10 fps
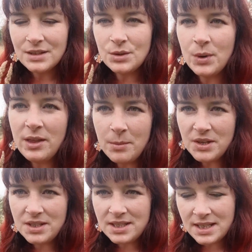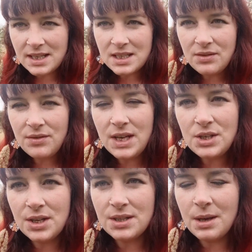So one of the most distinctive
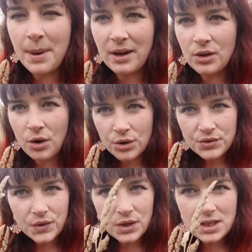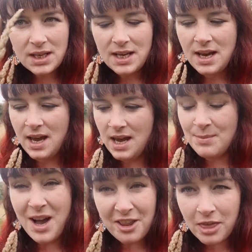features about Cox Foot,
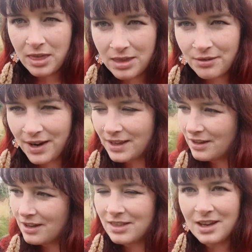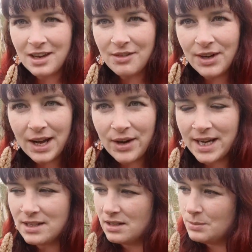other than the fact that the flower
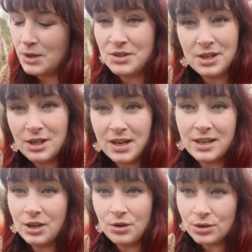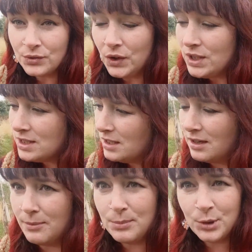heads are supposed to look like a cock's foot and
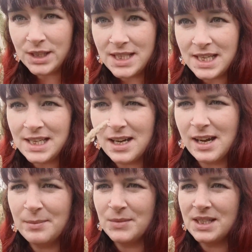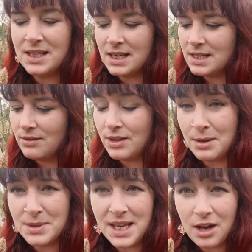are pretty distinctive in
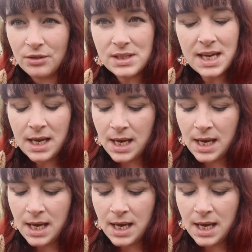themselves,